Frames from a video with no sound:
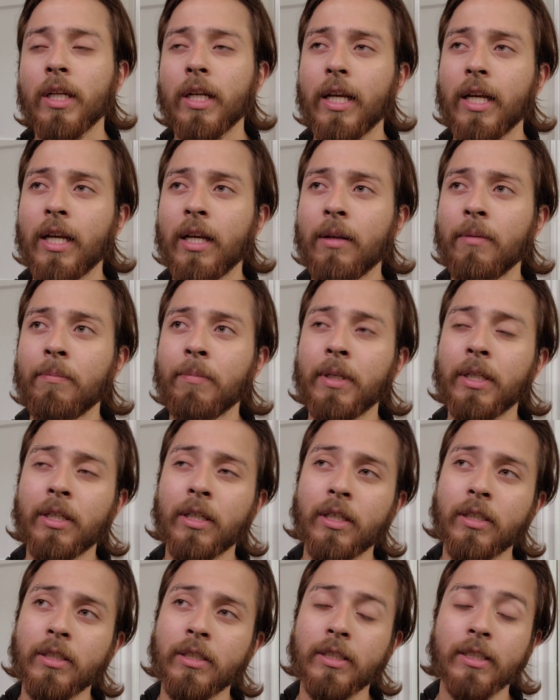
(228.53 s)
and
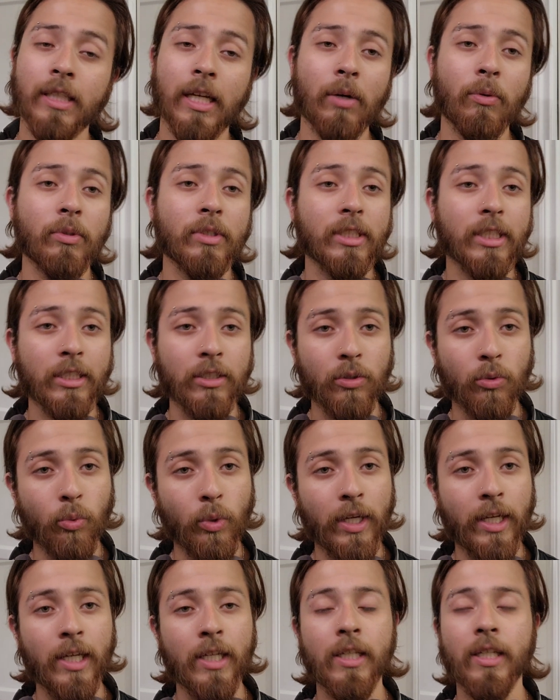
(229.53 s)
because that was in the
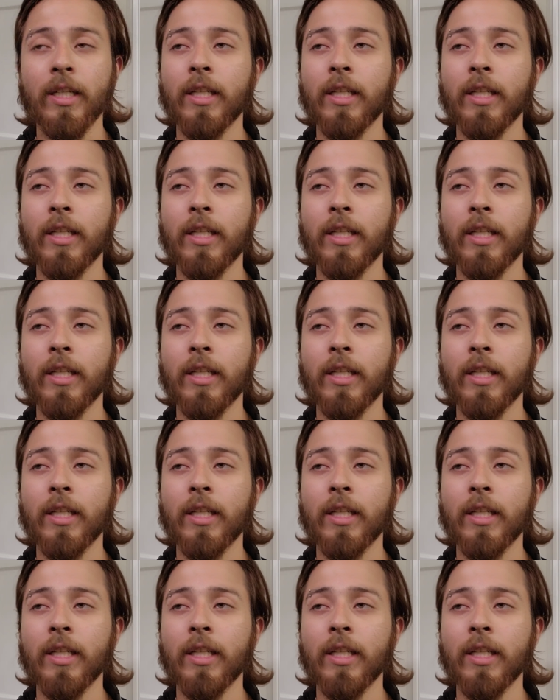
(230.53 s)
way,